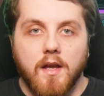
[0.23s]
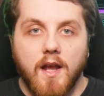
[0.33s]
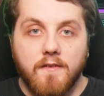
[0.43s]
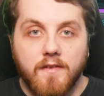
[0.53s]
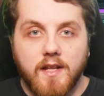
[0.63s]

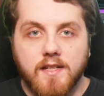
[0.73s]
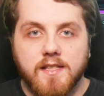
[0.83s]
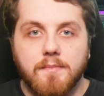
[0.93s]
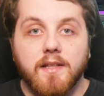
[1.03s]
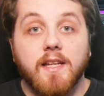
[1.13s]
NVIDIA is
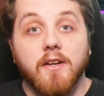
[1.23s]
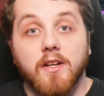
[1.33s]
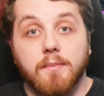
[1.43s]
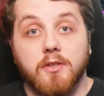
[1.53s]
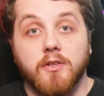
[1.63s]
seemingly
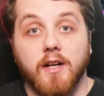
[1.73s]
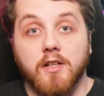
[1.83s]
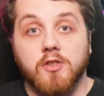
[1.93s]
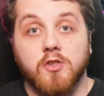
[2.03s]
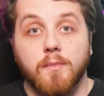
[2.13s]
gearing up to create a
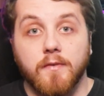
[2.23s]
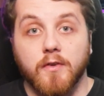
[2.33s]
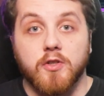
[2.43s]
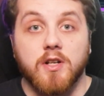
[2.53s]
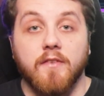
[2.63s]
super
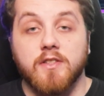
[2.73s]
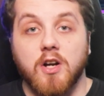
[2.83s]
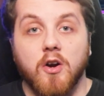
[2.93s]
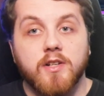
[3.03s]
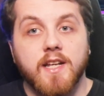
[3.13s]
version of its
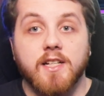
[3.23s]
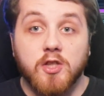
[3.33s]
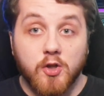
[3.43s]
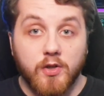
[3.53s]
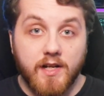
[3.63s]
RTX
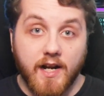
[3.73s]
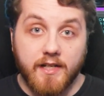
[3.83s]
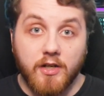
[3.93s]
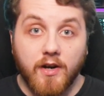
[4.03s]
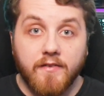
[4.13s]

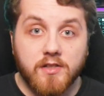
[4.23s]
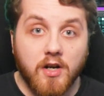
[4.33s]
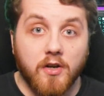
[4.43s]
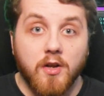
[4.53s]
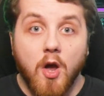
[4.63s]
3090 graphics
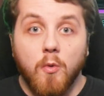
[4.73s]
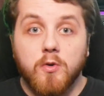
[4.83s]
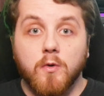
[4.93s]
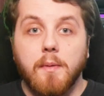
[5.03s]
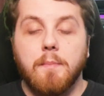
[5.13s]
card,
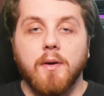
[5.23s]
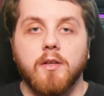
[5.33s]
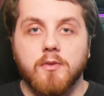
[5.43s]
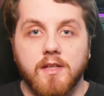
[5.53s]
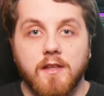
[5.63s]
which will be
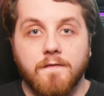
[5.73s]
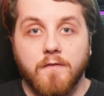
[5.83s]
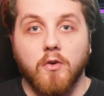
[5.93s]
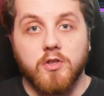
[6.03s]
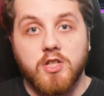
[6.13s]
built using the
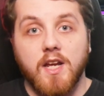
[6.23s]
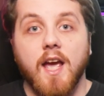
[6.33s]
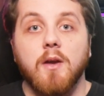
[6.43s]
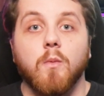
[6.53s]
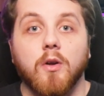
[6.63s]
full
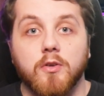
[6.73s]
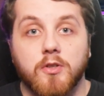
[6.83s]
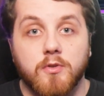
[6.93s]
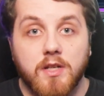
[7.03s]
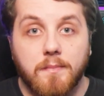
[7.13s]

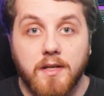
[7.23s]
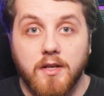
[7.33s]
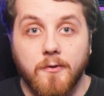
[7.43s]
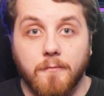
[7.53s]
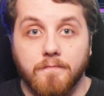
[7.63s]
GA102
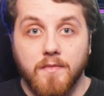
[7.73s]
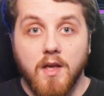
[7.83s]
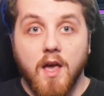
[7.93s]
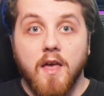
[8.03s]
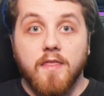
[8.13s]
GPU.
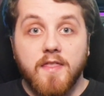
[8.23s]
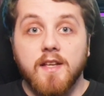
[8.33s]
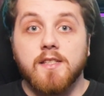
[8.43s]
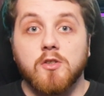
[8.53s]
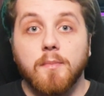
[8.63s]

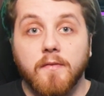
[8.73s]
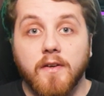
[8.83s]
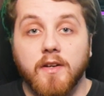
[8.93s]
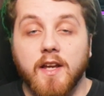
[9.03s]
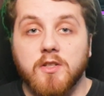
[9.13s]
This super
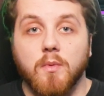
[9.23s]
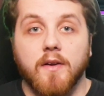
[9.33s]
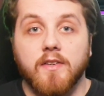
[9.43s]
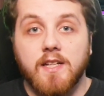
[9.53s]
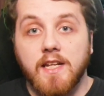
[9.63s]
variation will
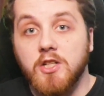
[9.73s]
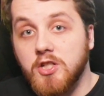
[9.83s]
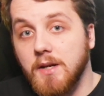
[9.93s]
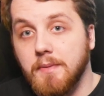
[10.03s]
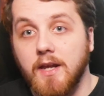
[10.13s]
have a
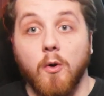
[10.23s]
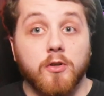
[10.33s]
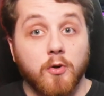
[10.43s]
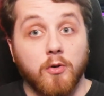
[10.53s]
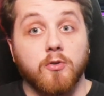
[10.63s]
TGP or
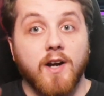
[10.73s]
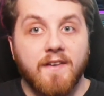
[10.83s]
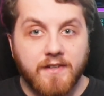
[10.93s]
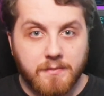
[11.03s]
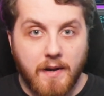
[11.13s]
total
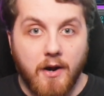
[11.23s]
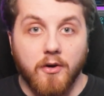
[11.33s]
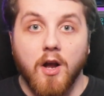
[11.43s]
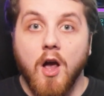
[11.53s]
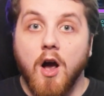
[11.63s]
graphics
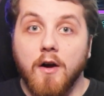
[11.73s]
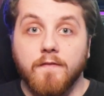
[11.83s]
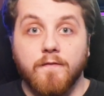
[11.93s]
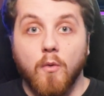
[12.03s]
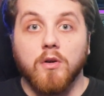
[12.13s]
power
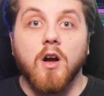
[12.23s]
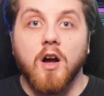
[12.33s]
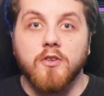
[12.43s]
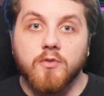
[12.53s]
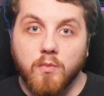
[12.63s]
of
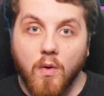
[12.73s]
400